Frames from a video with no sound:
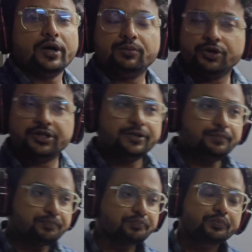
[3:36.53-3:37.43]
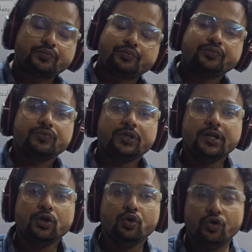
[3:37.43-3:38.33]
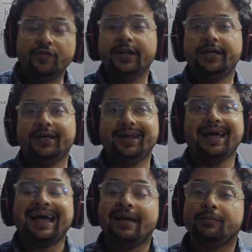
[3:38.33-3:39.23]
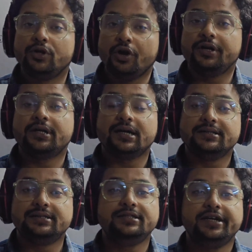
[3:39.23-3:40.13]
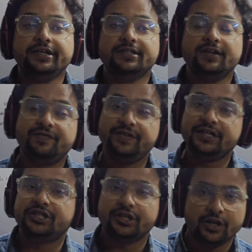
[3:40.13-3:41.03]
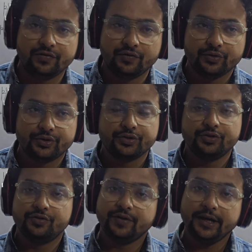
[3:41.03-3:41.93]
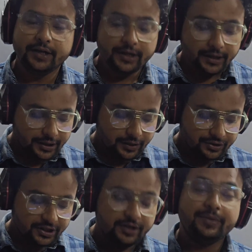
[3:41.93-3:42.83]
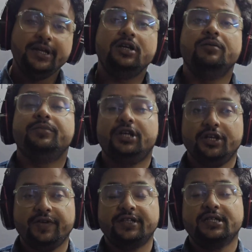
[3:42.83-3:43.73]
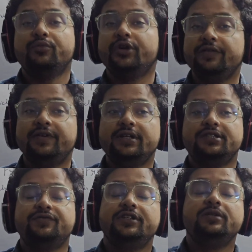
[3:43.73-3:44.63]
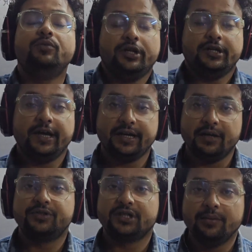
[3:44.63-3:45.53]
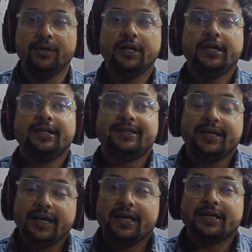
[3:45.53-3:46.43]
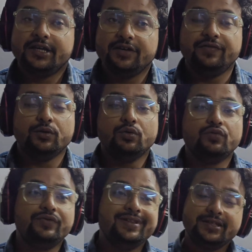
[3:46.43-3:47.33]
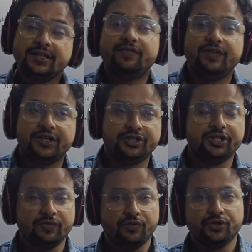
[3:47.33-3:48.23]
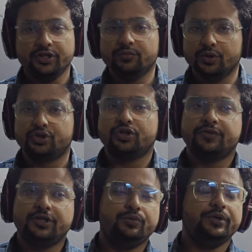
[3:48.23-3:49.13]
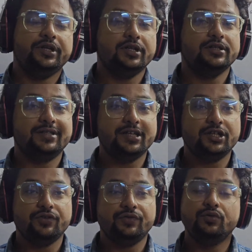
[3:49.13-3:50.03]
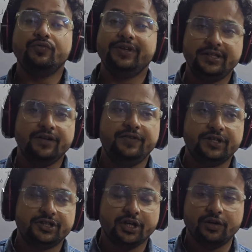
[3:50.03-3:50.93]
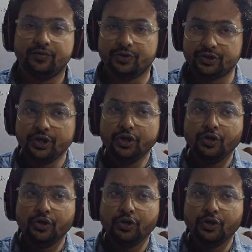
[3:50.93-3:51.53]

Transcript: One more thing. Over here, I am not considering the frictional force. Fine. Now see, in many competitive exams, whenever these free body diagrams come, they give you with the frictional force. In most of the numericals, they give you with the frictional force.